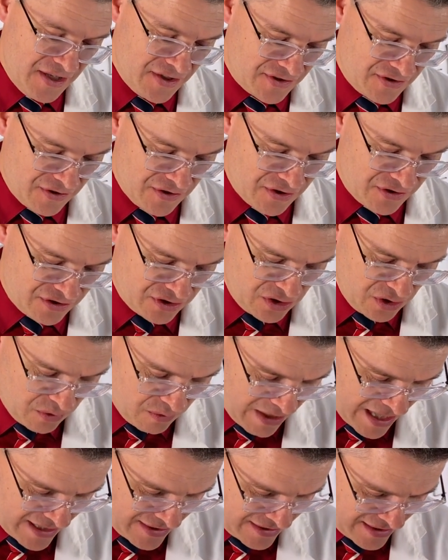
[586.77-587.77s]
so there's two
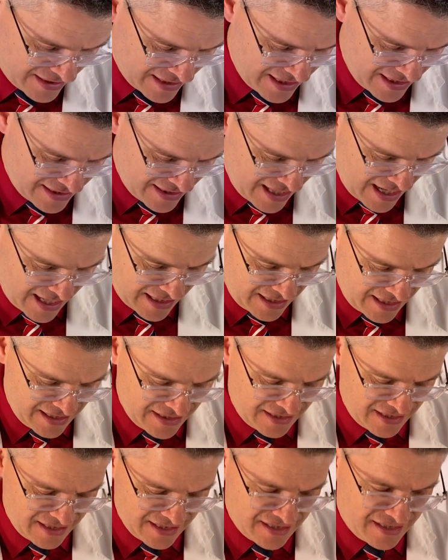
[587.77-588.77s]
ways to get that
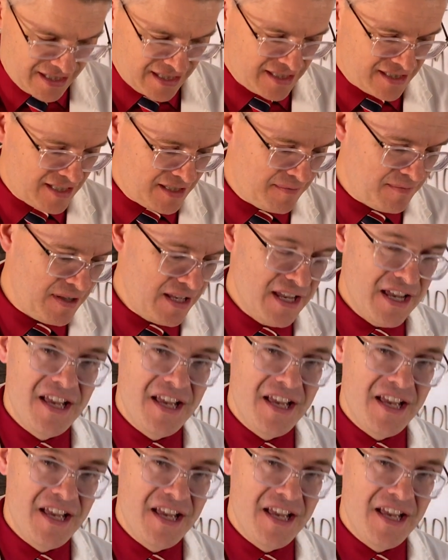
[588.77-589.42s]
into the system.